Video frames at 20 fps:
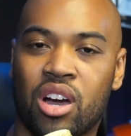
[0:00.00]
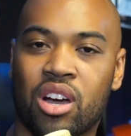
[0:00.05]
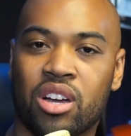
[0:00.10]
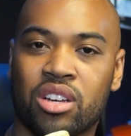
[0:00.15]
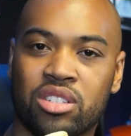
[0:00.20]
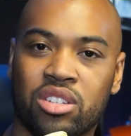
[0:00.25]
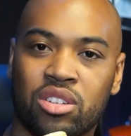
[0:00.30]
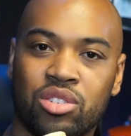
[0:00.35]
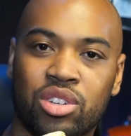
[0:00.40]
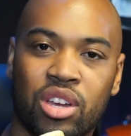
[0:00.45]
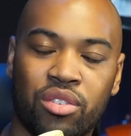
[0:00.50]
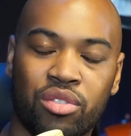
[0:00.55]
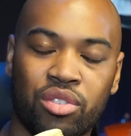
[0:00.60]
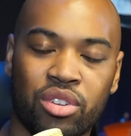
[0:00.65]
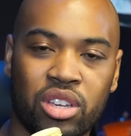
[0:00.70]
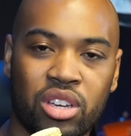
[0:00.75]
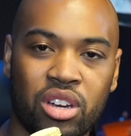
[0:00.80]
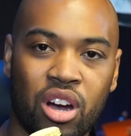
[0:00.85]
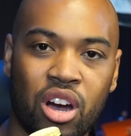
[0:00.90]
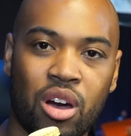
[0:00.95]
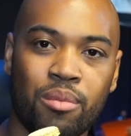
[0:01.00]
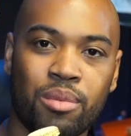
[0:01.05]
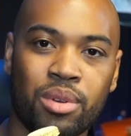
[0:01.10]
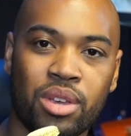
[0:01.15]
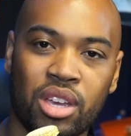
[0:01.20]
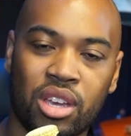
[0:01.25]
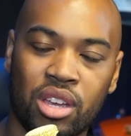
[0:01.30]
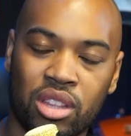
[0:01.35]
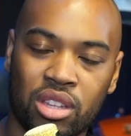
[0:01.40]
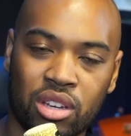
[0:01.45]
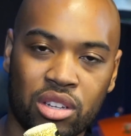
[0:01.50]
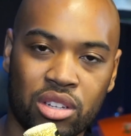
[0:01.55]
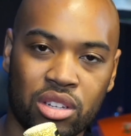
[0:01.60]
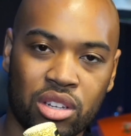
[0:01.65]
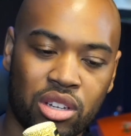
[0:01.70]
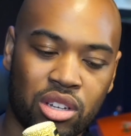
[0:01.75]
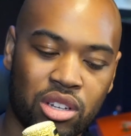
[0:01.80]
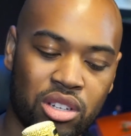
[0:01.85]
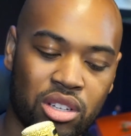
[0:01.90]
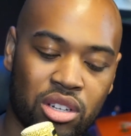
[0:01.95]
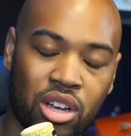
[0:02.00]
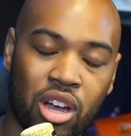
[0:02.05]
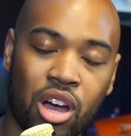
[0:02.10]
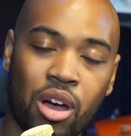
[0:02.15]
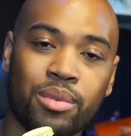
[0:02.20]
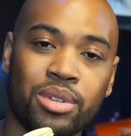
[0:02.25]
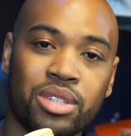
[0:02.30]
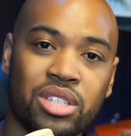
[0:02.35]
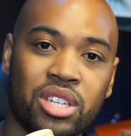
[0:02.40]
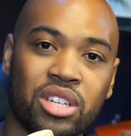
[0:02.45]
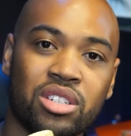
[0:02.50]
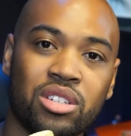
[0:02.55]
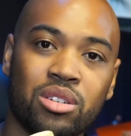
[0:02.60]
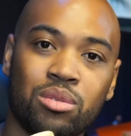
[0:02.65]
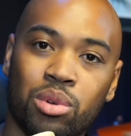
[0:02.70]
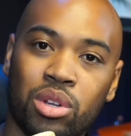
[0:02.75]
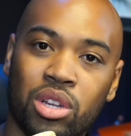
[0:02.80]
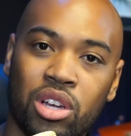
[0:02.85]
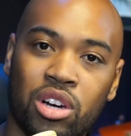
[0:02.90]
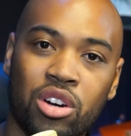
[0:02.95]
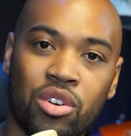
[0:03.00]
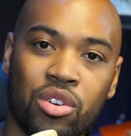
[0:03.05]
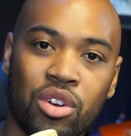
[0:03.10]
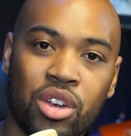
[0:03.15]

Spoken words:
So definitely comment in the comment section below,